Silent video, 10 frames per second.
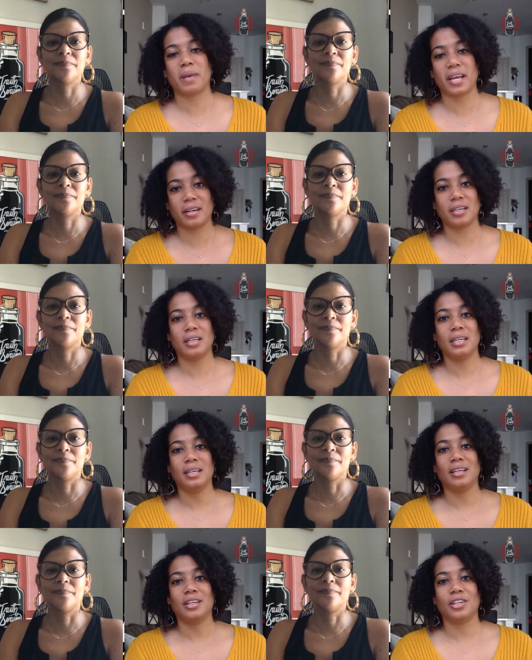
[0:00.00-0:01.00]
Speaker 1: better.
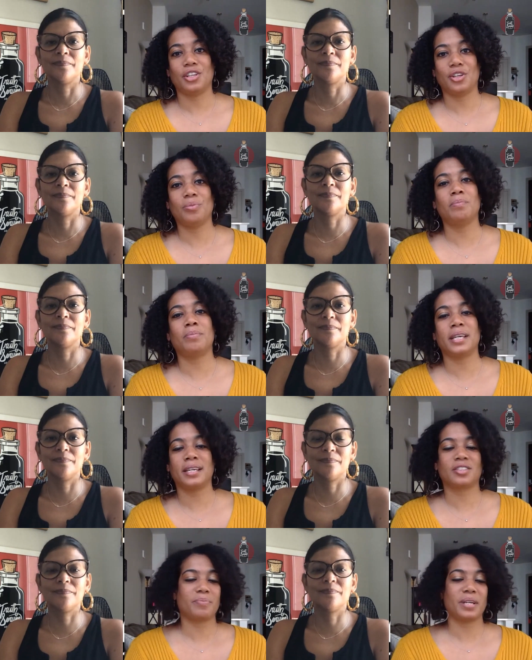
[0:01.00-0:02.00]
Human
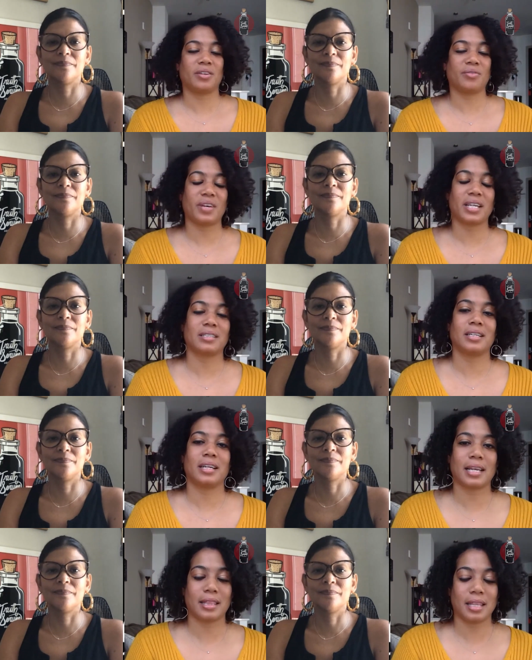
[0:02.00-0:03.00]
beings are being affected,
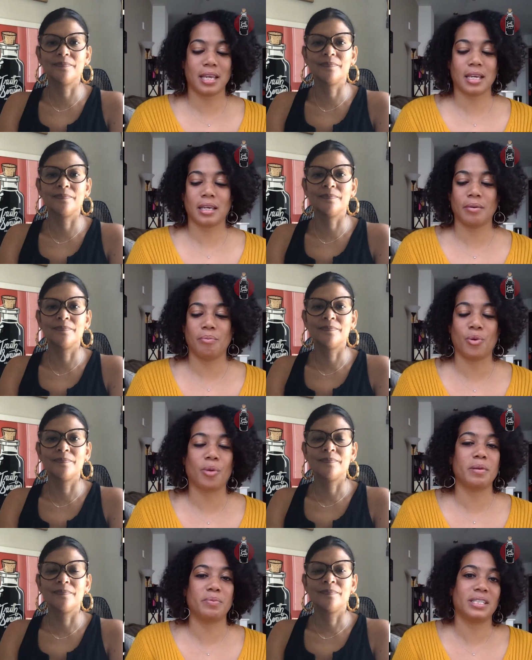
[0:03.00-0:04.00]
and I think
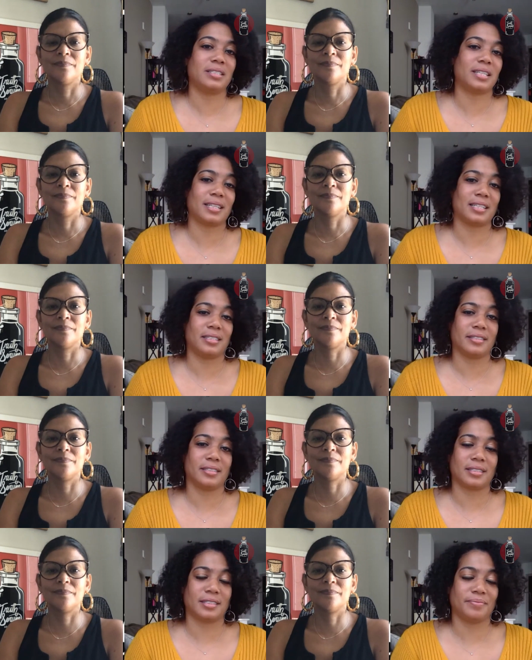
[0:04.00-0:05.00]
more people need to take that
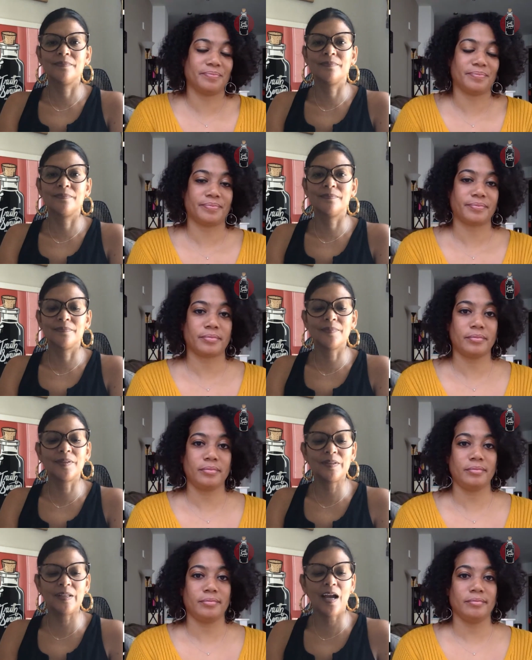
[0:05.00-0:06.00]
seriously.
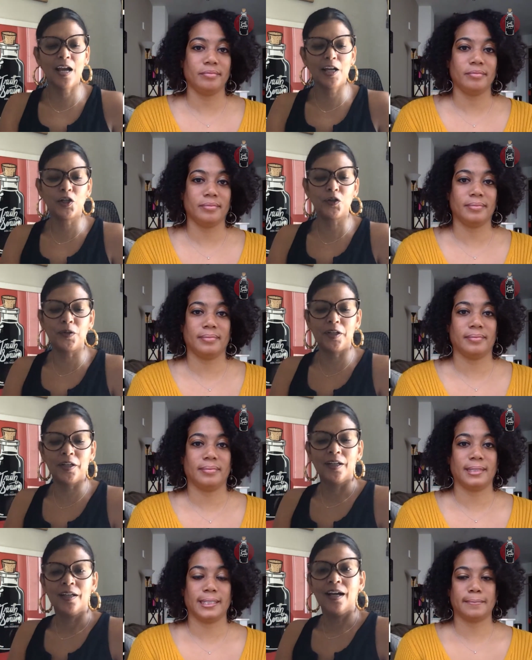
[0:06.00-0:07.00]
Speaker 2: Yeah, I
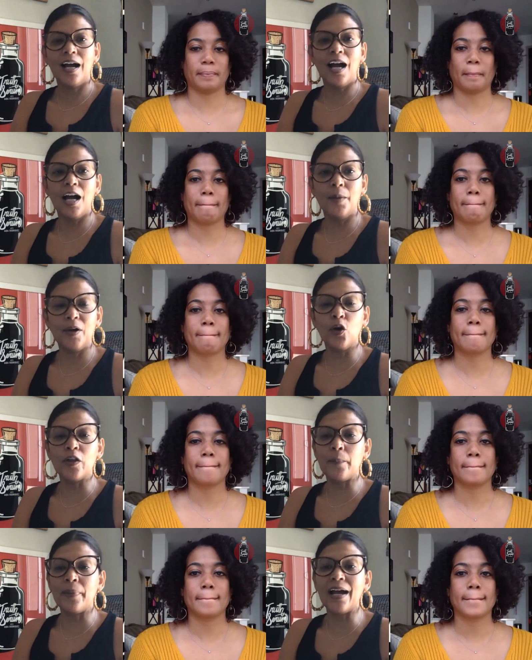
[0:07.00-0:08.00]
agree um,
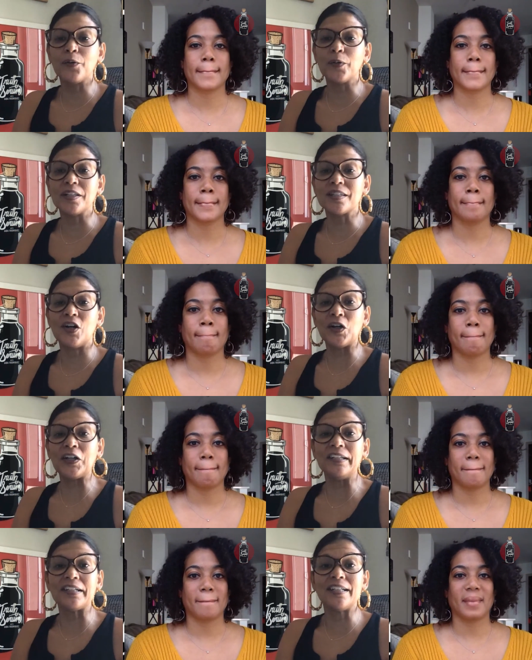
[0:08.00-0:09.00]
or the parrots are
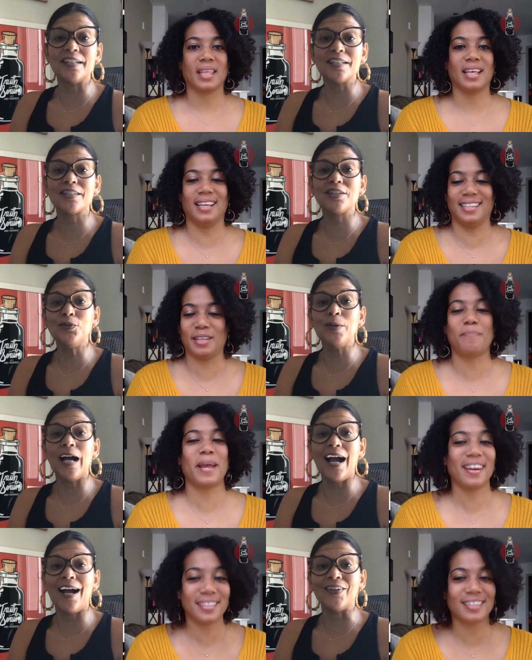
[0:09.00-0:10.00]
going to cuss you. the
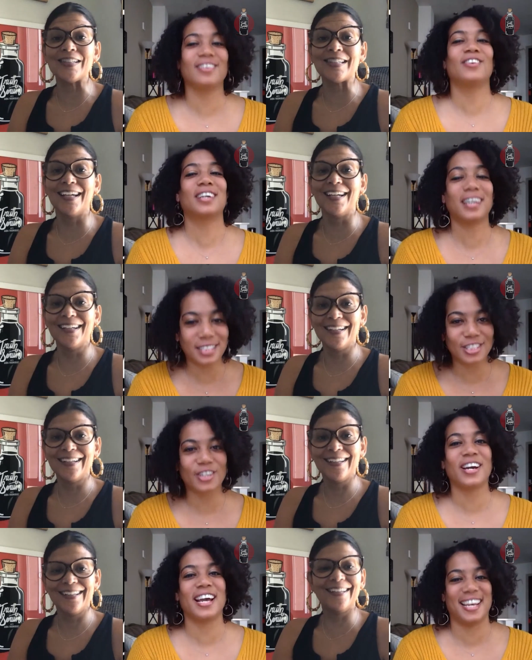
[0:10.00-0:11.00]
parrots are going to cuss
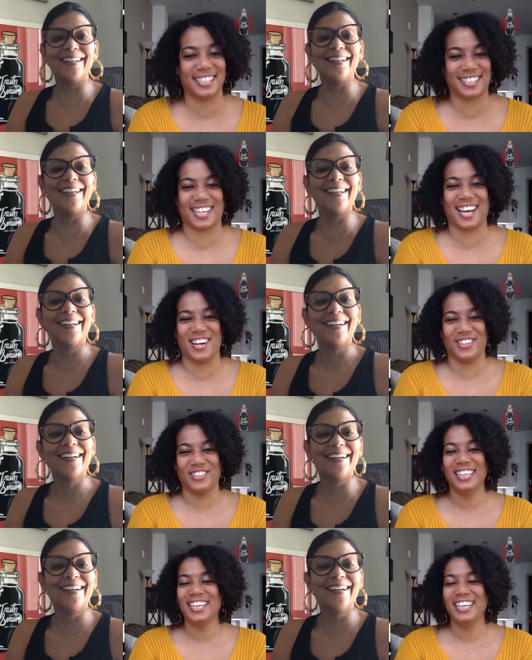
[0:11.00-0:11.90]
your ass out.